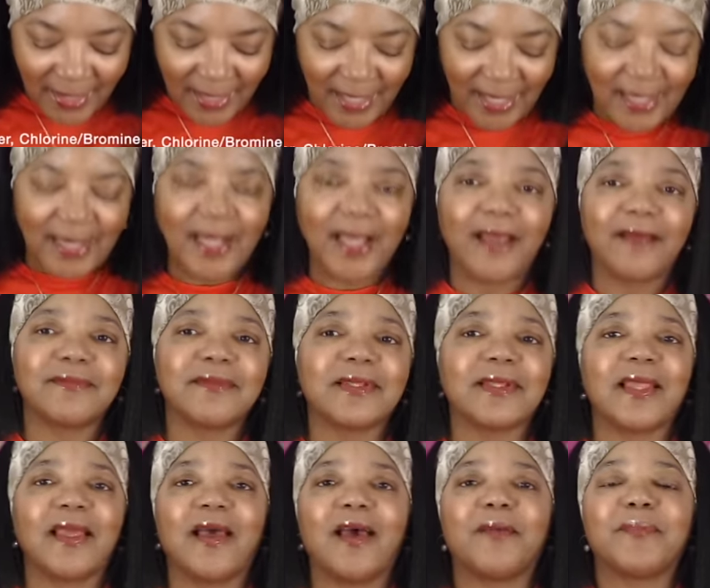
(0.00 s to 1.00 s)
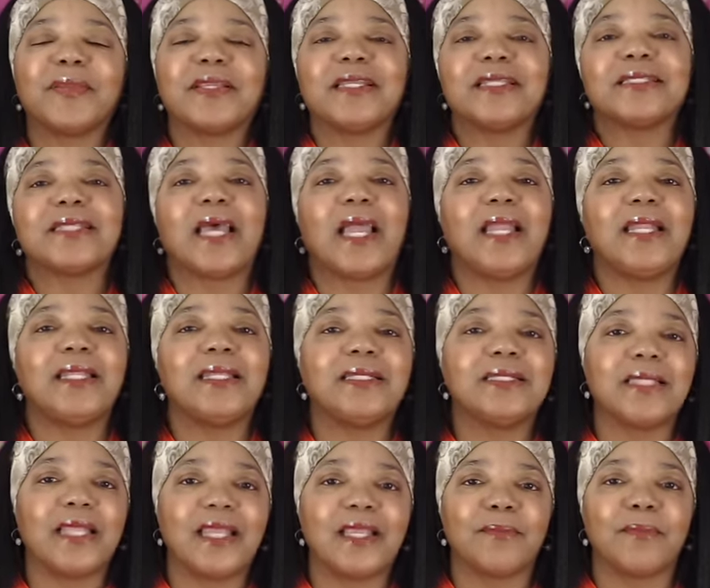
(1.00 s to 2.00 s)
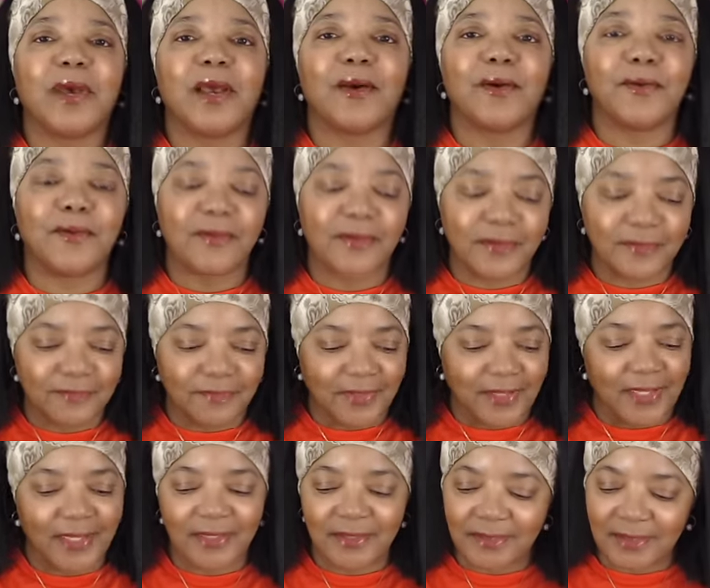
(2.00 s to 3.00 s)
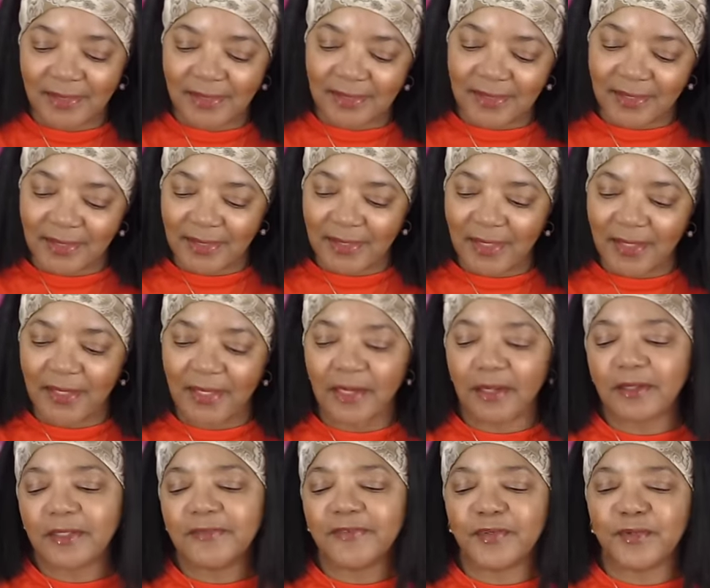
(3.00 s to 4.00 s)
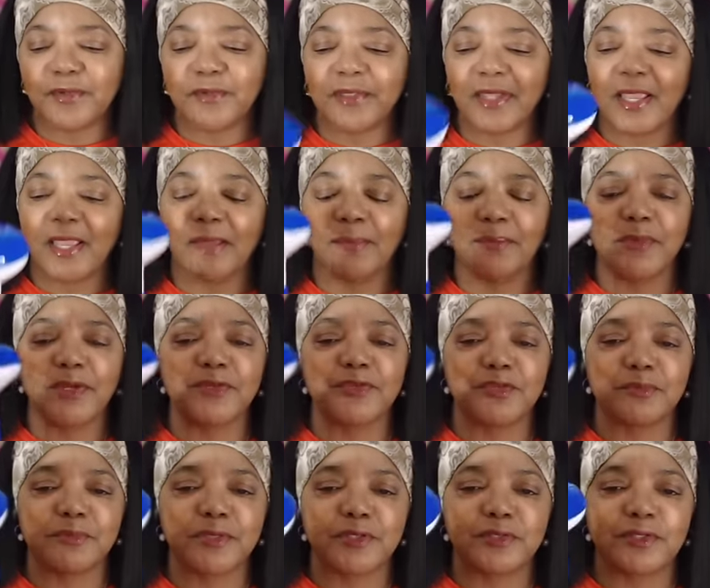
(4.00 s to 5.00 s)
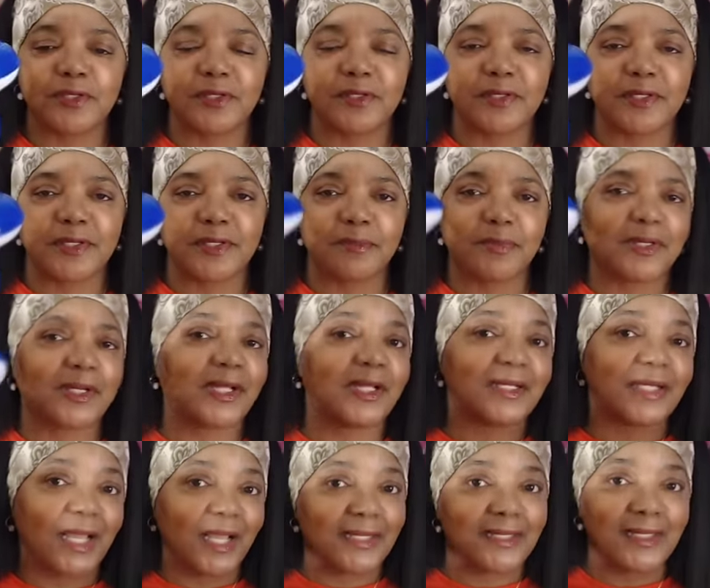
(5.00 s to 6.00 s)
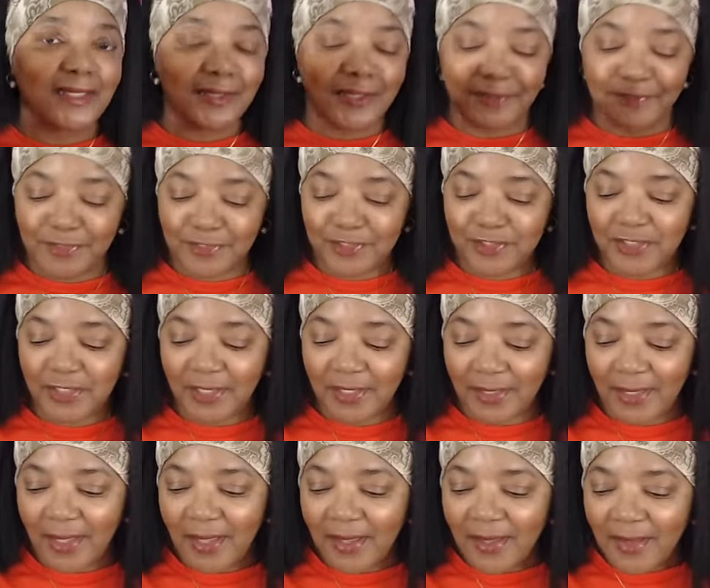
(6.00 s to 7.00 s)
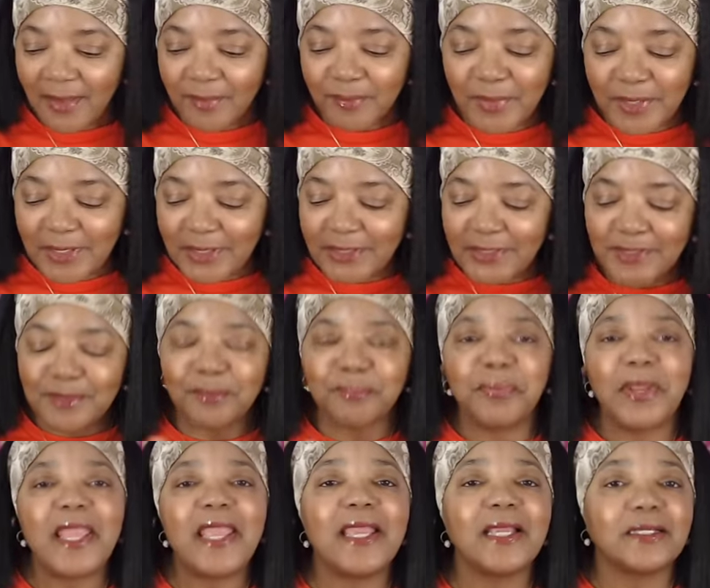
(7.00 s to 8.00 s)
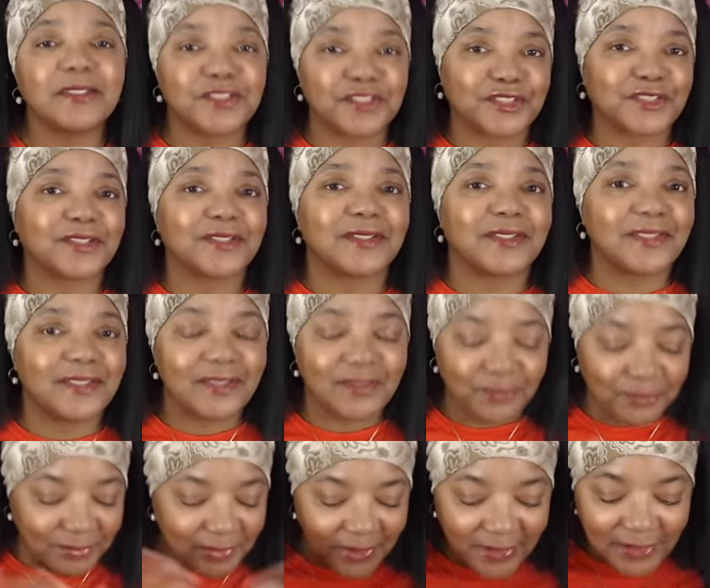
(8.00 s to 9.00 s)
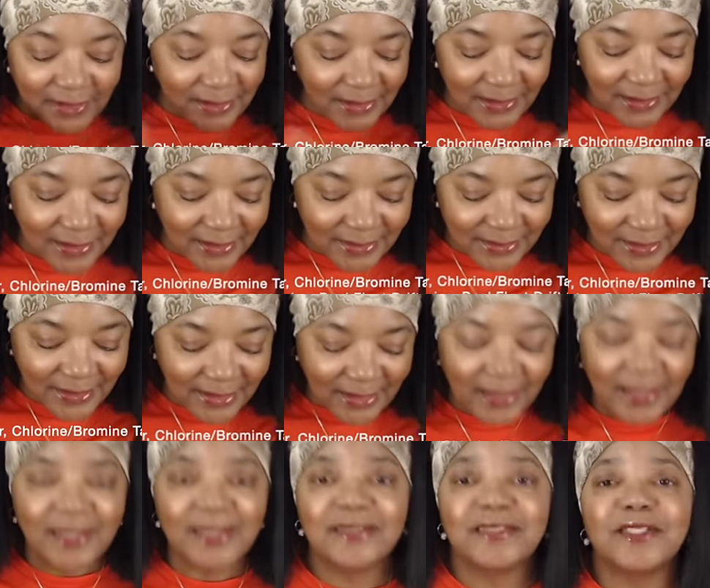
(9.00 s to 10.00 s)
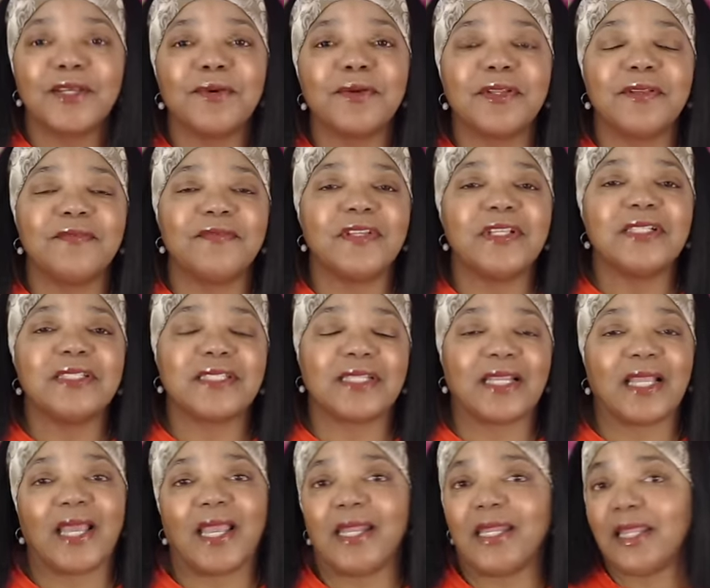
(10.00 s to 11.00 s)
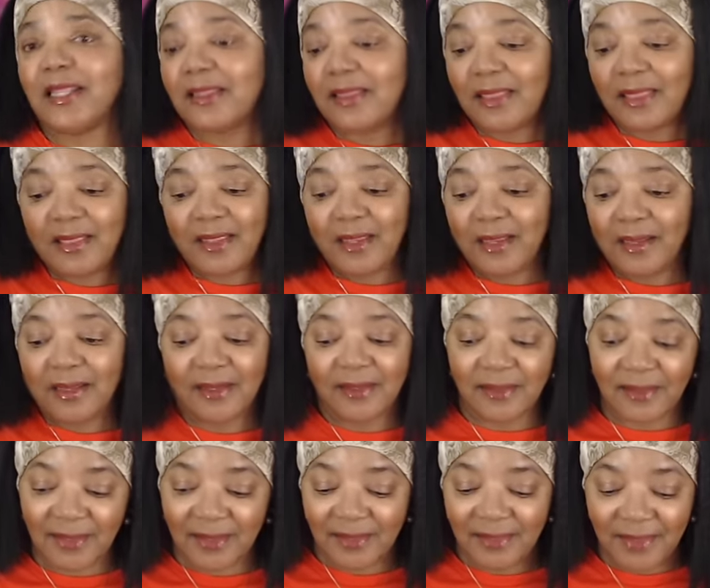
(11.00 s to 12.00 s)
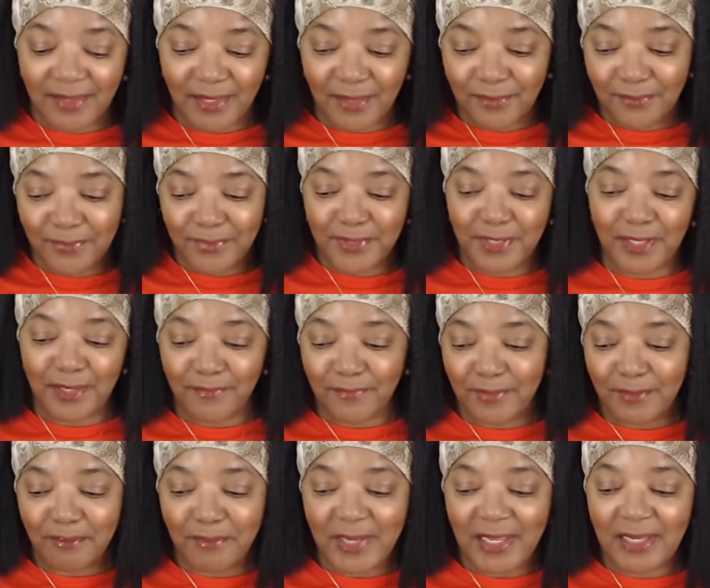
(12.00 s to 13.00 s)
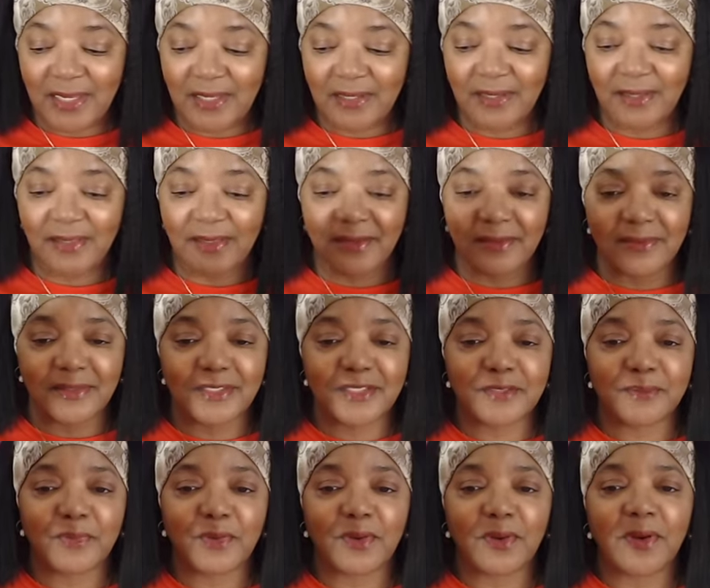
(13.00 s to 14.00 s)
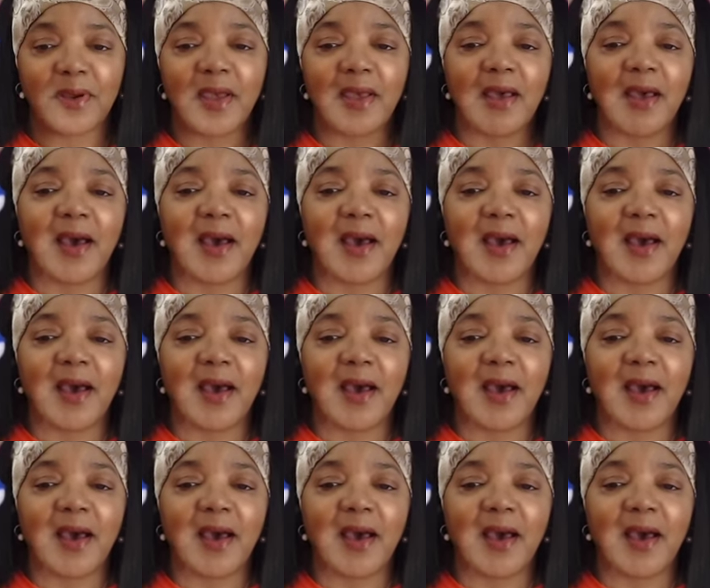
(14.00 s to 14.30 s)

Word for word: And I have to laugh because I didn't take my own advice, and then I got, I don't even know if they had measurements on there, but I, I didn't even check because the picture just really looked so convincing. I didn't think that they would even make anything this small.